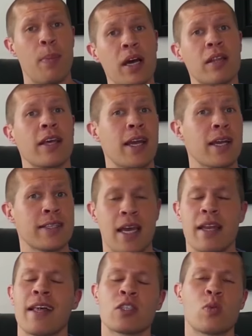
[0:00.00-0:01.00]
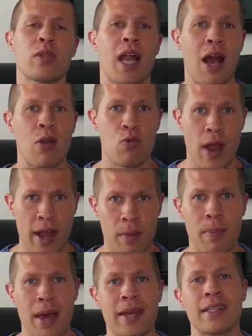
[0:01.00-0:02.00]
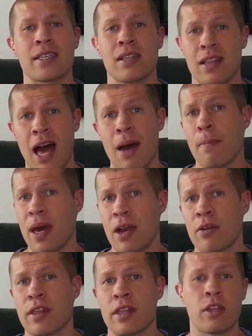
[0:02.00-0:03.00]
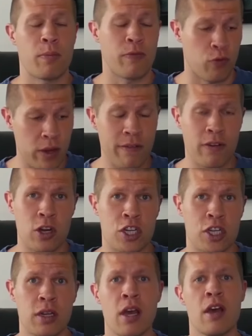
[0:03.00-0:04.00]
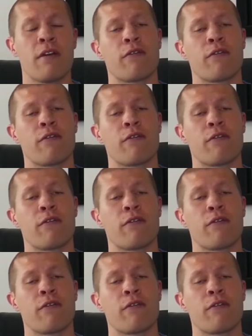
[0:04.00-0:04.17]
But like I said, and that's the one that I recommend. It's a lot better than the free version.